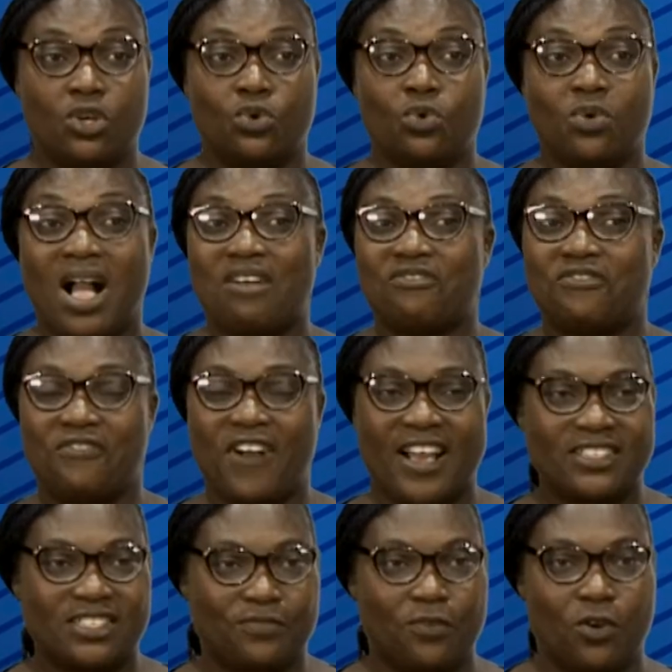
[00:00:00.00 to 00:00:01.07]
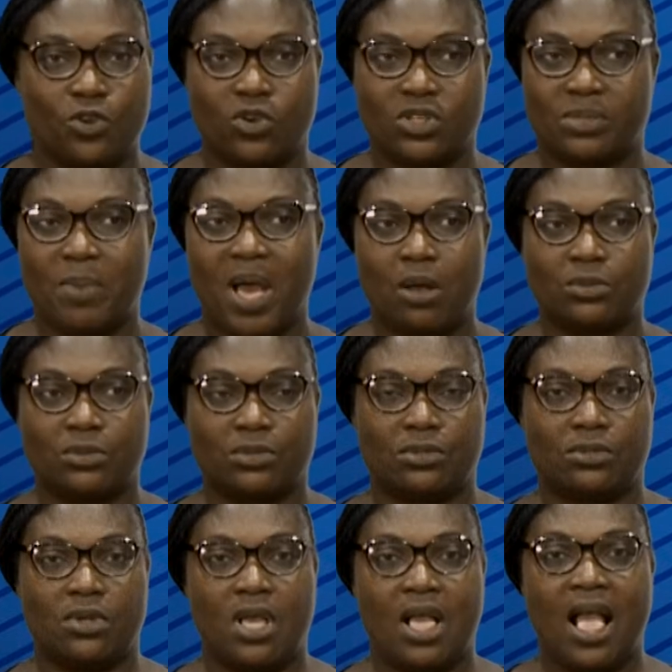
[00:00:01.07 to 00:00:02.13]
You can fight for your spouse
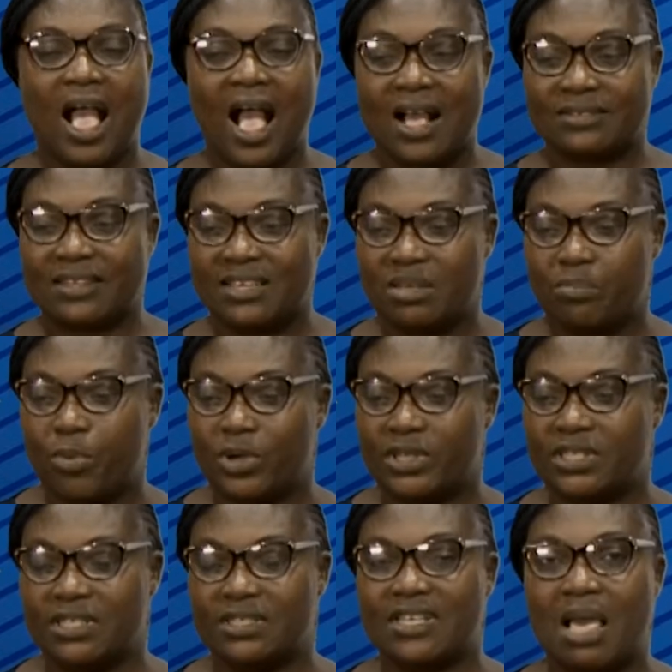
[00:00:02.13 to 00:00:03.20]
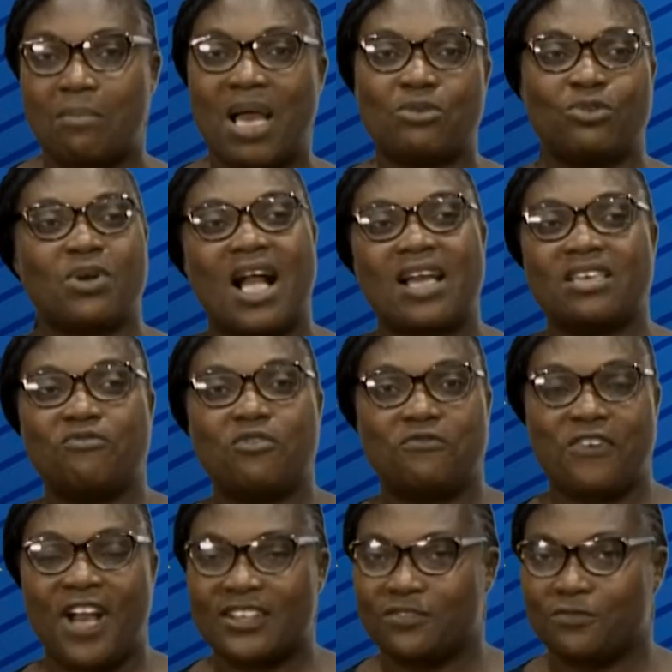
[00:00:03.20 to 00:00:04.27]
at any point in time. And you can even
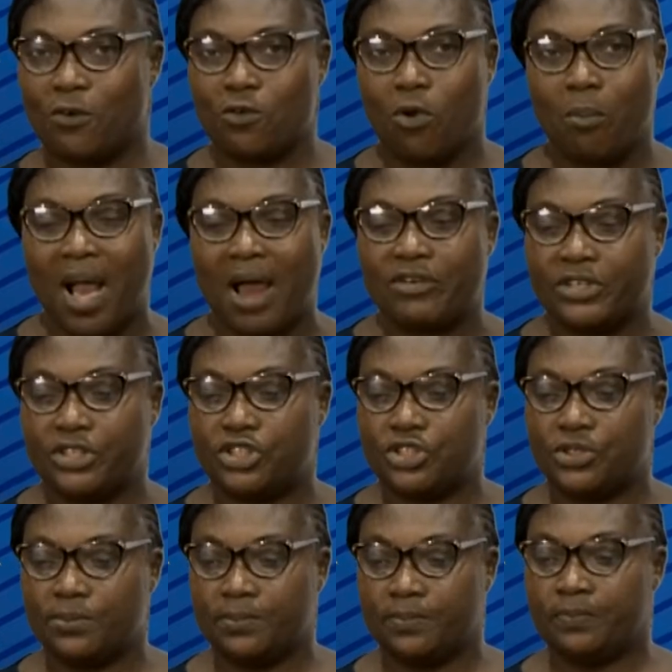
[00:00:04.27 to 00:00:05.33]
fight for your marriage.